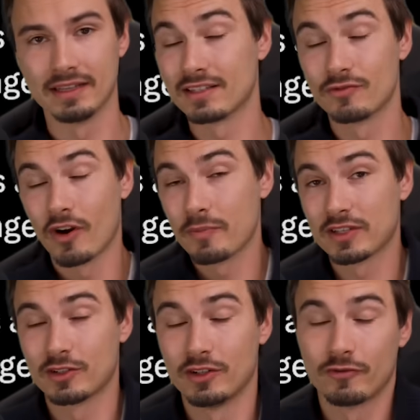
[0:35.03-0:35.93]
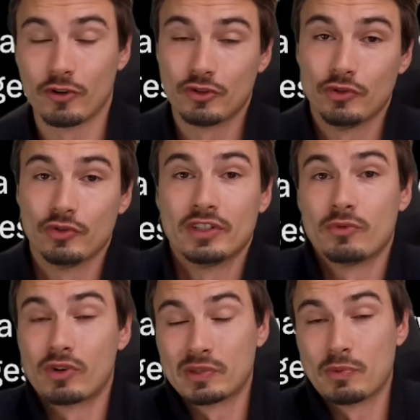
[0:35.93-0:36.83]
It's Anthropic's turn for introducing the
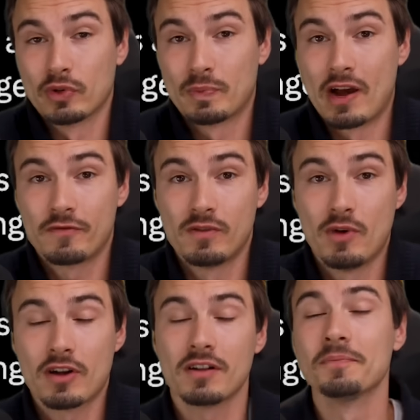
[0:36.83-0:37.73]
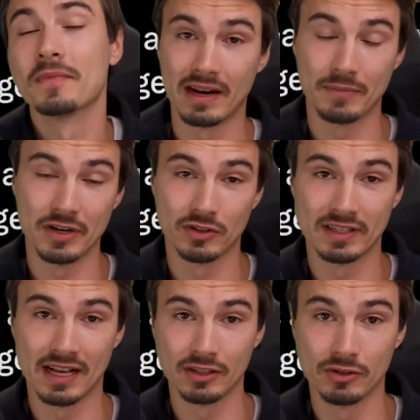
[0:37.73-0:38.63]
world's most powerful model, and I'm here to
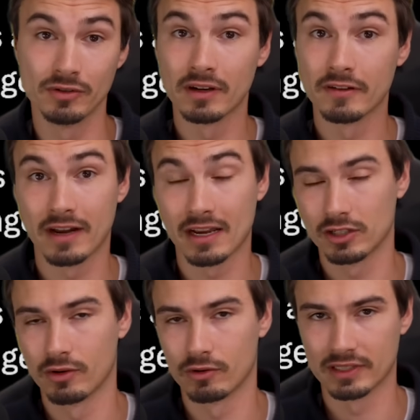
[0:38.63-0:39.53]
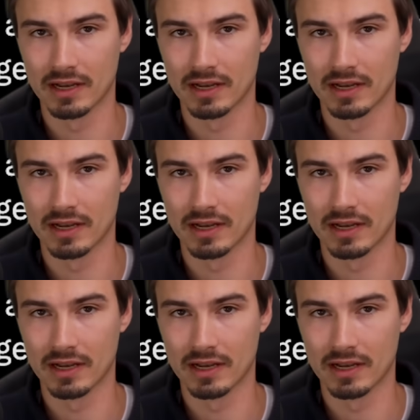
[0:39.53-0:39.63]
tell you if it actually holds